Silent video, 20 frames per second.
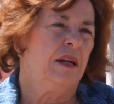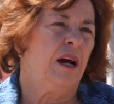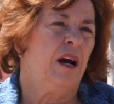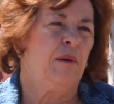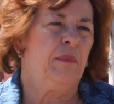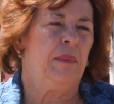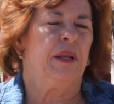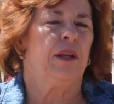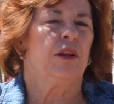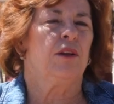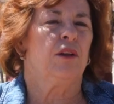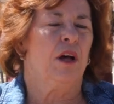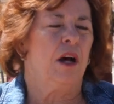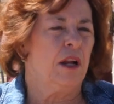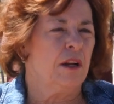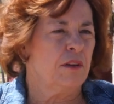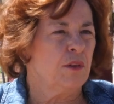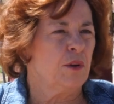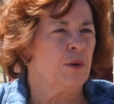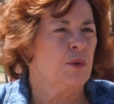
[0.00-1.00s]
I mean, a
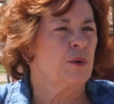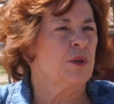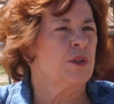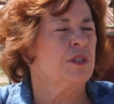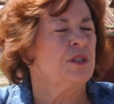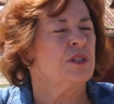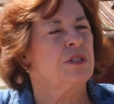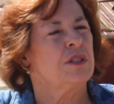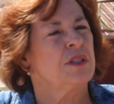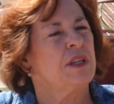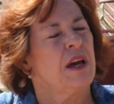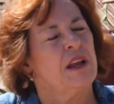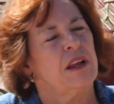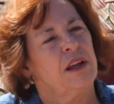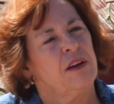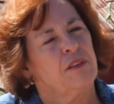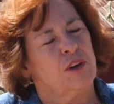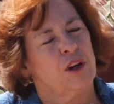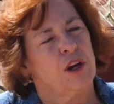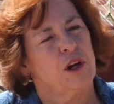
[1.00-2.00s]
lot of the horses that
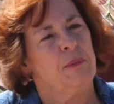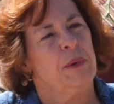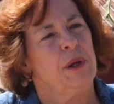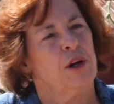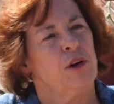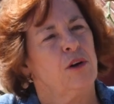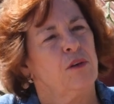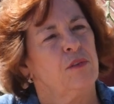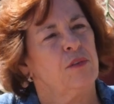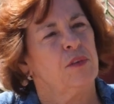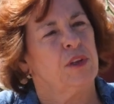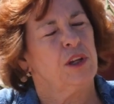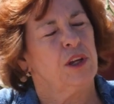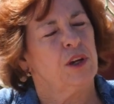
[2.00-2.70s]
have come here over the